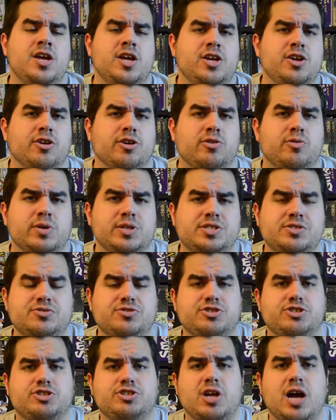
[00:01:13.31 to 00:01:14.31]
you're going to
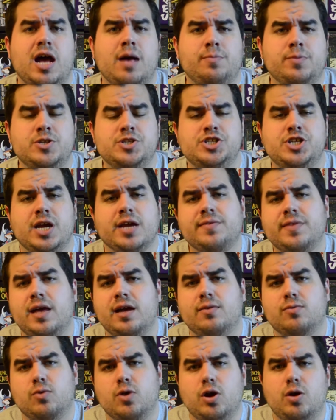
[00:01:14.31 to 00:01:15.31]
stop and check
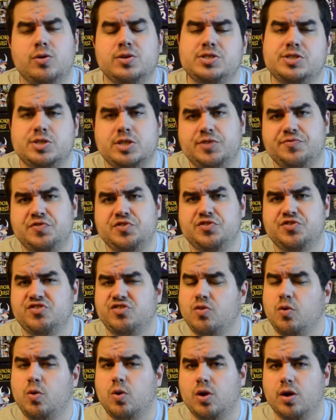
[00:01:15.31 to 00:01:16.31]
that row and see if you
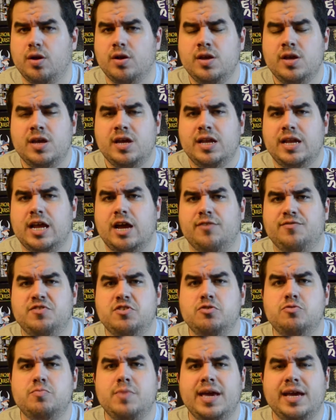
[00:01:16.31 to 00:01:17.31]
score. Now, if
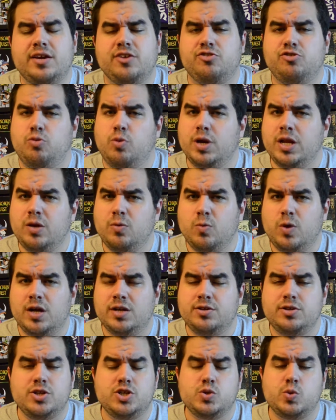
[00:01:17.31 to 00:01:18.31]
you make
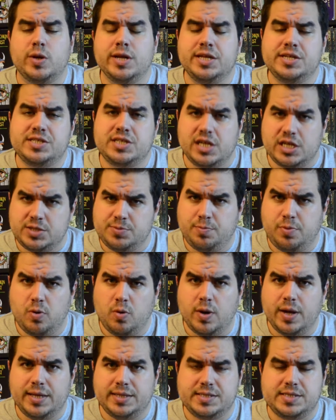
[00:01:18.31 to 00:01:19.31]
21 to 26
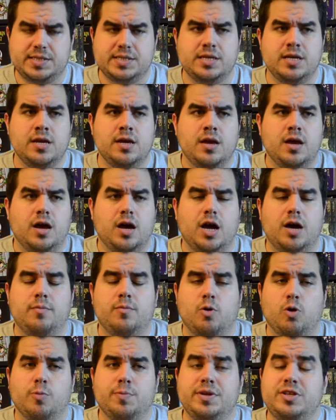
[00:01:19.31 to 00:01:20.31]
points,
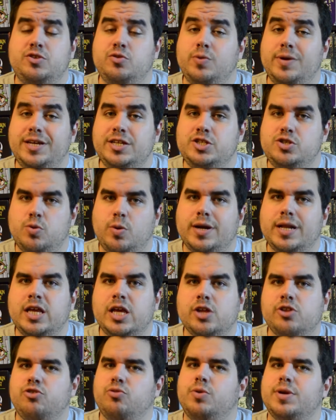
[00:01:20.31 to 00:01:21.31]
or between 20
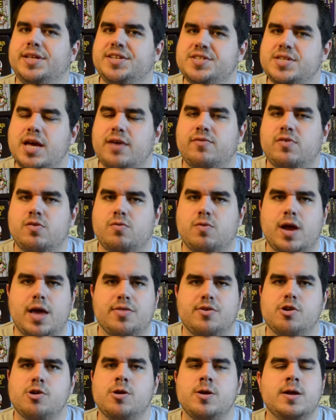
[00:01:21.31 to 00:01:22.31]
and 27
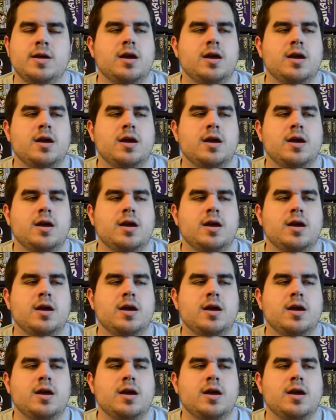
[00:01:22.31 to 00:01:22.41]
rather,